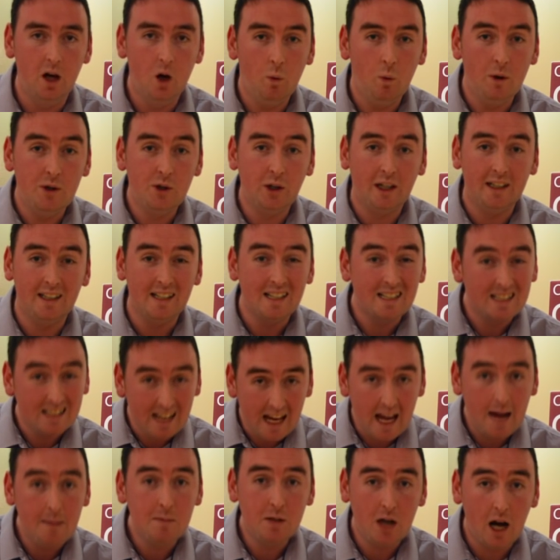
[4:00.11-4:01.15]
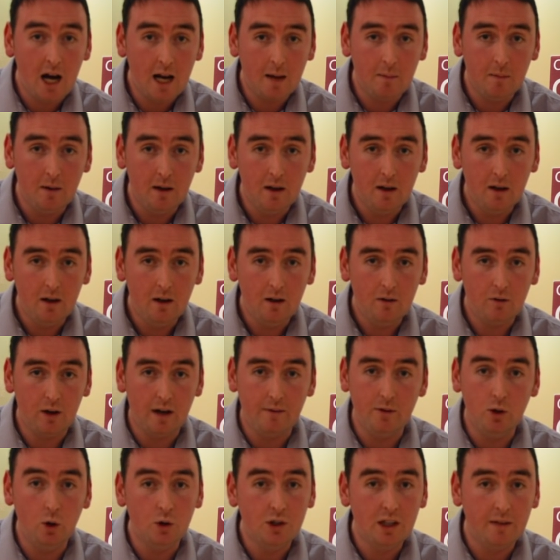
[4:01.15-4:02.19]
which you get the same time for
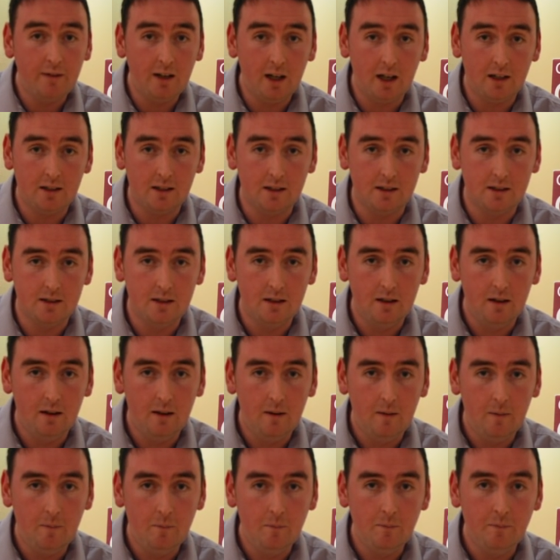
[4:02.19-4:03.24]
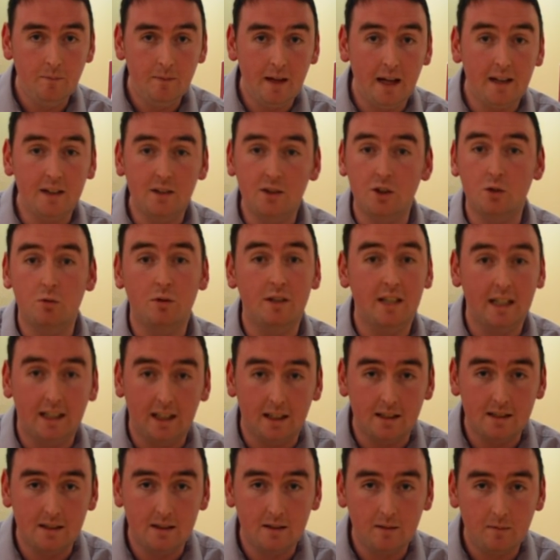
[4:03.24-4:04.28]
having no TV licence. That is just
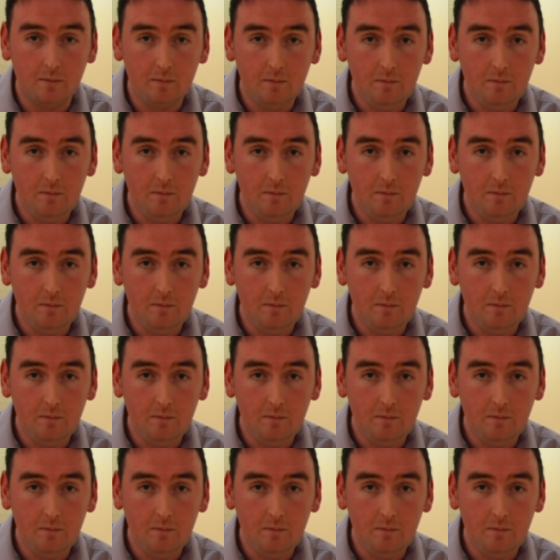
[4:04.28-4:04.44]
ridiculous.